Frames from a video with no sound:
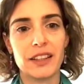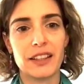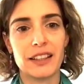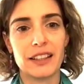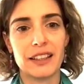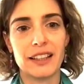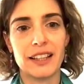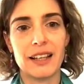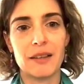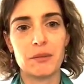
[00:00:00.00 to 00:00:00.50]

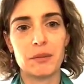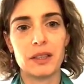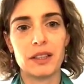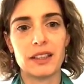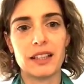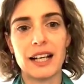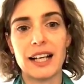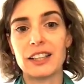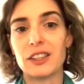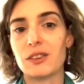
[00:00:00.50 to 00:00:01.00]

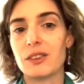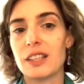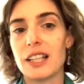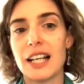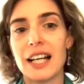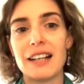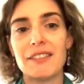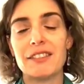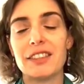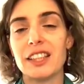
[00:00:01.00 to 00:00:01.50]
I don't
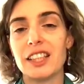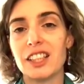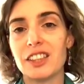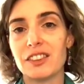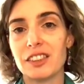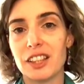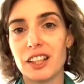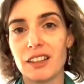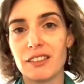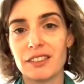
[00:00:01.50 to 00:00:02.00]
have tea
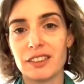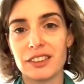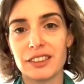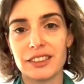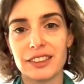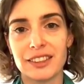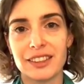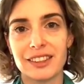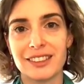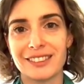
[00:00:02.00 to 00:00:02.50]
tree,
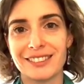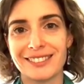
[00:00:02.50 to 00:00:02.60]
obviously.